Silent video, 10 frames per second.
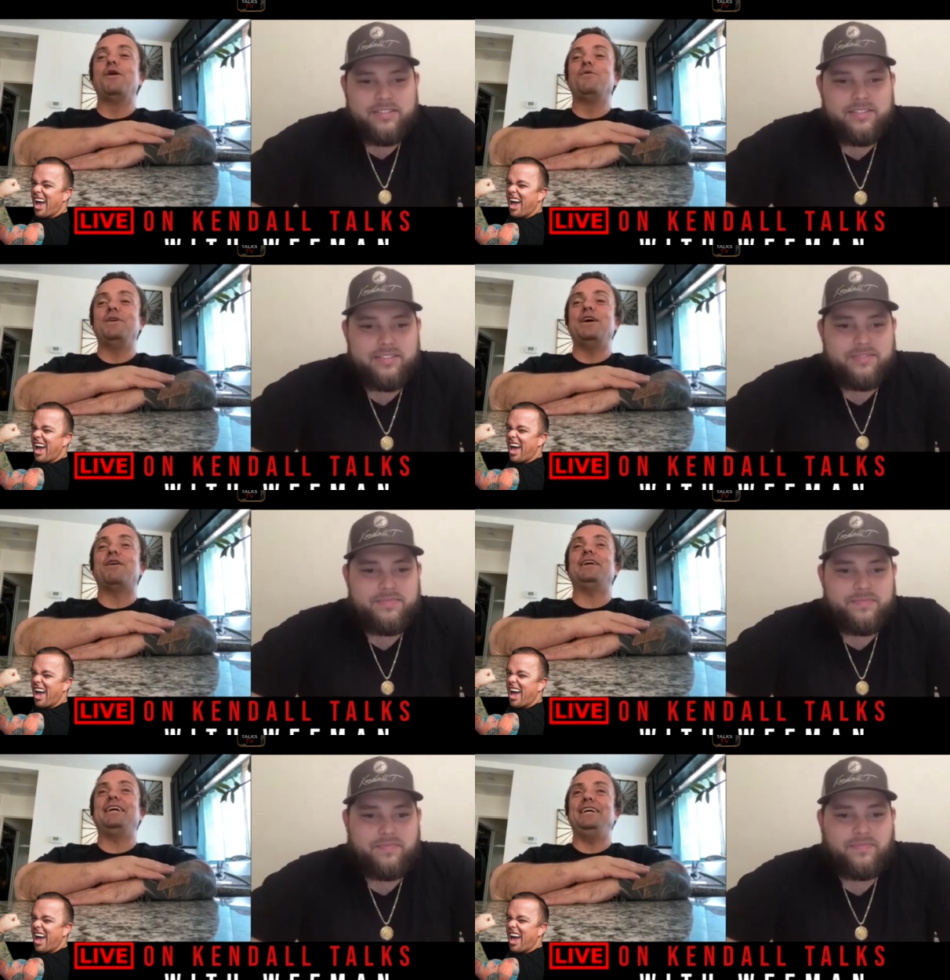Speaker 1: we
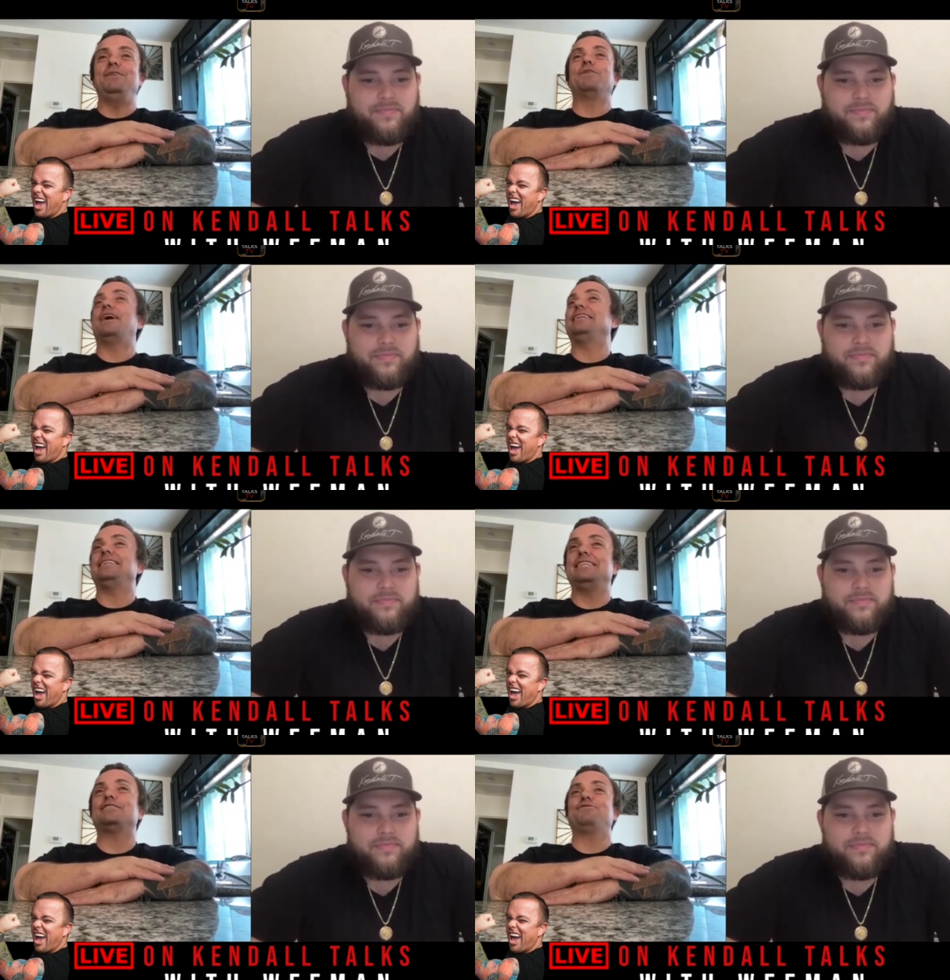already knew we're like,
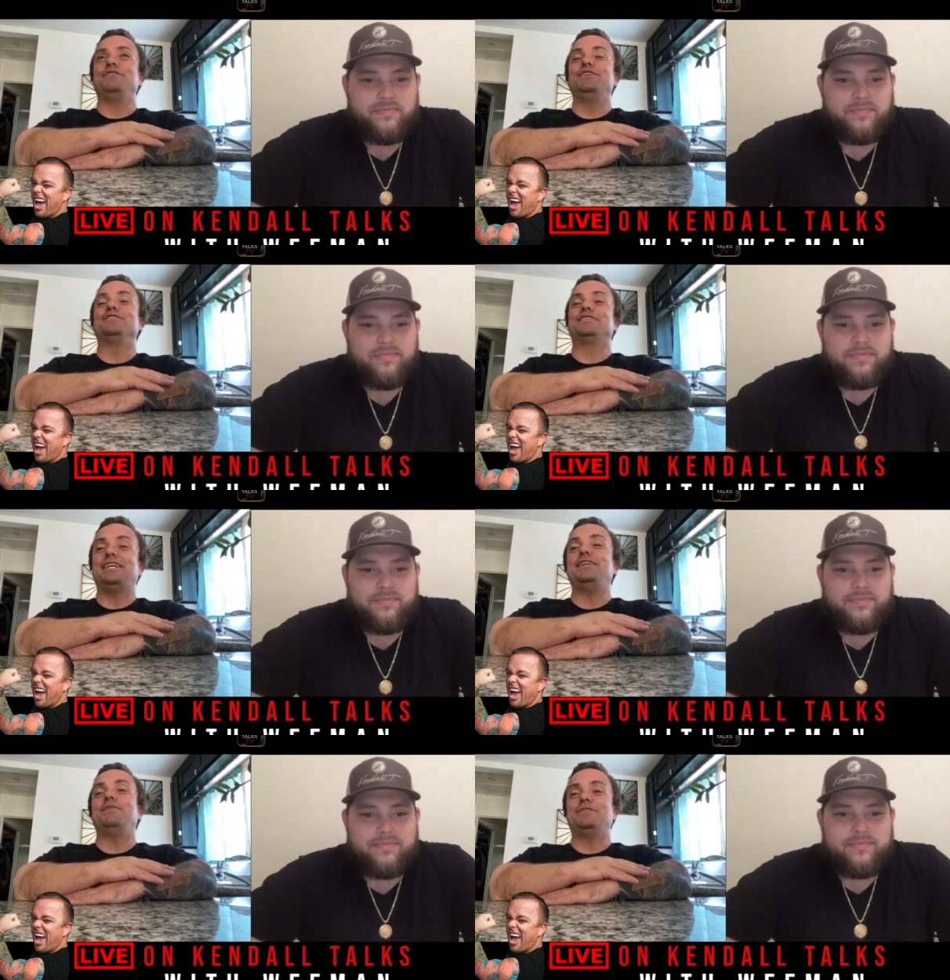this feels
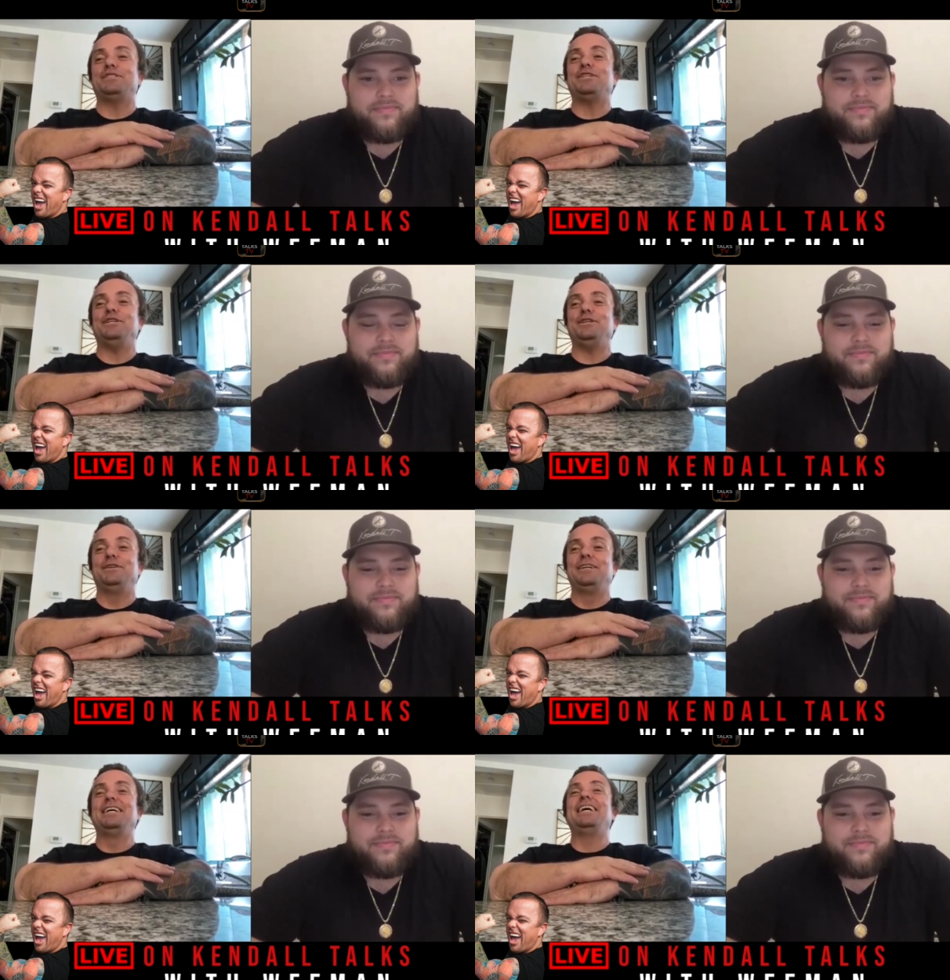like number two,
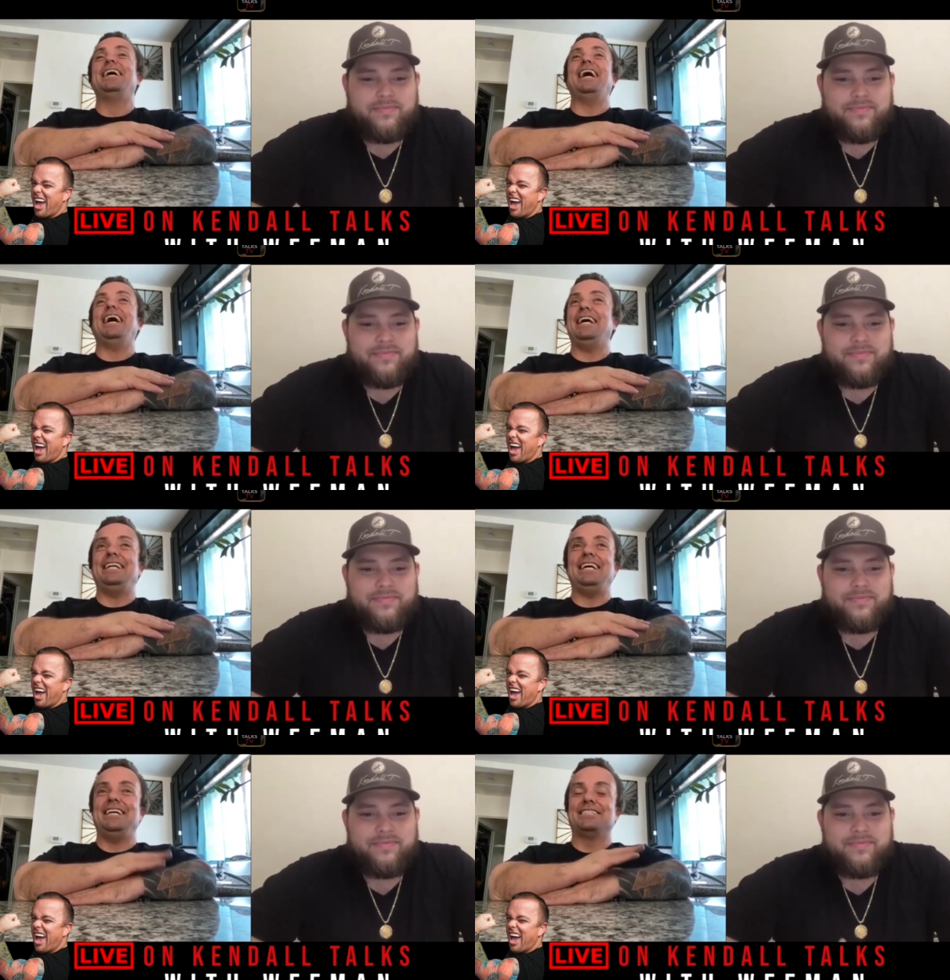
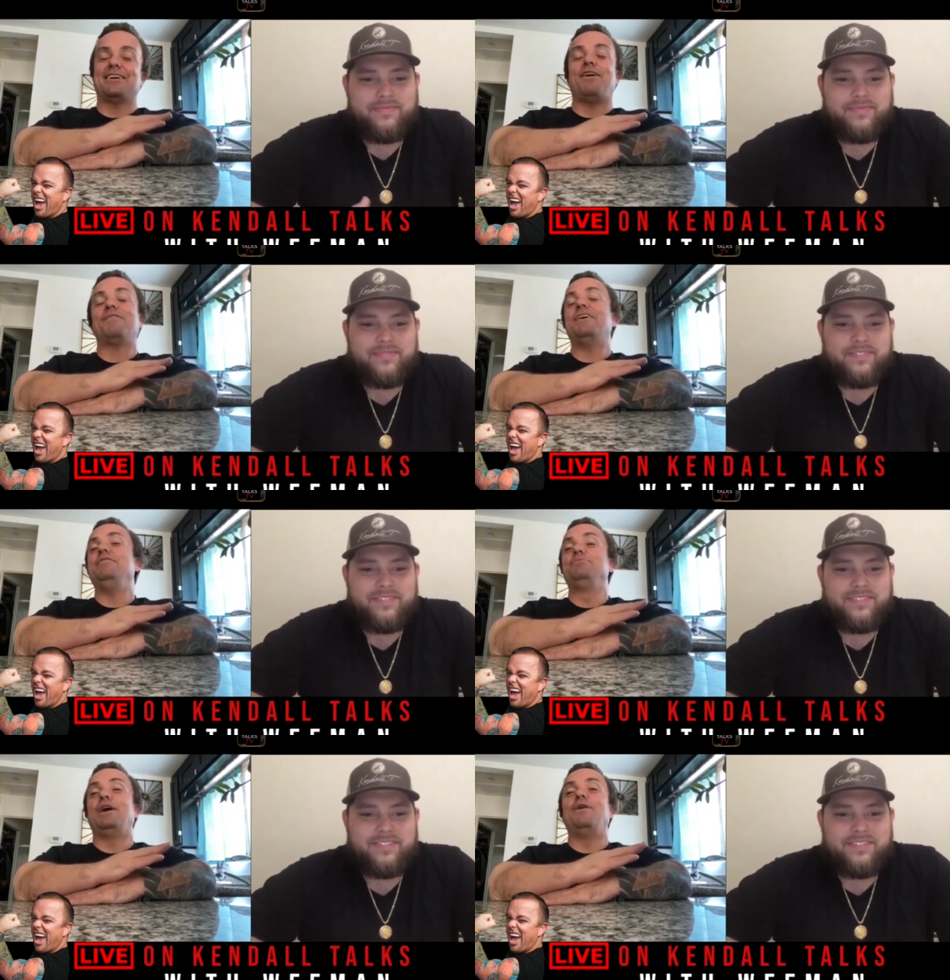and it's already
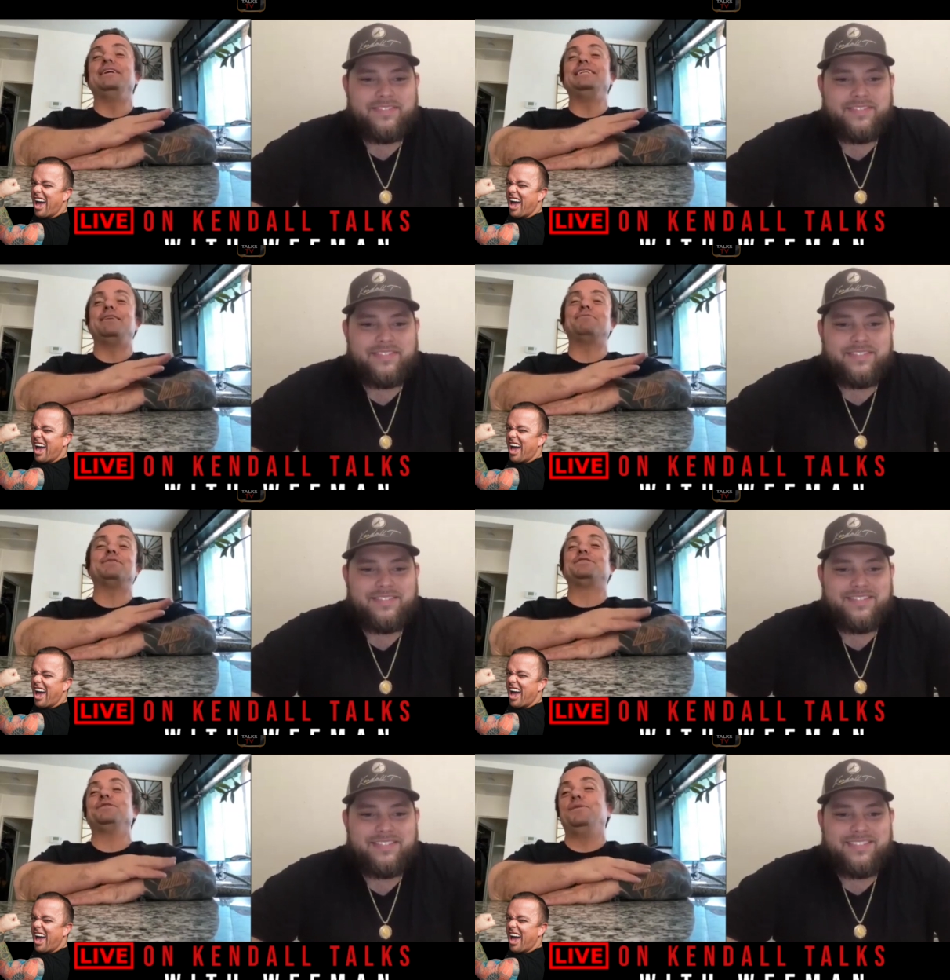blowing number
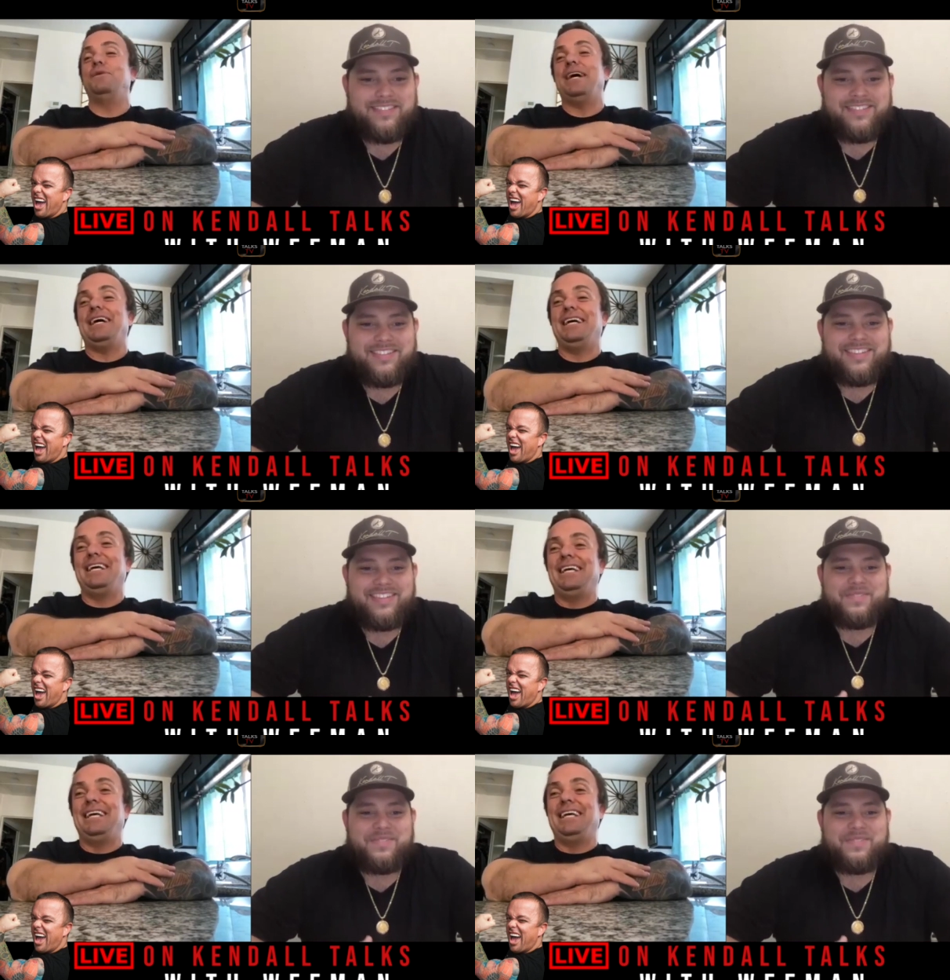two away.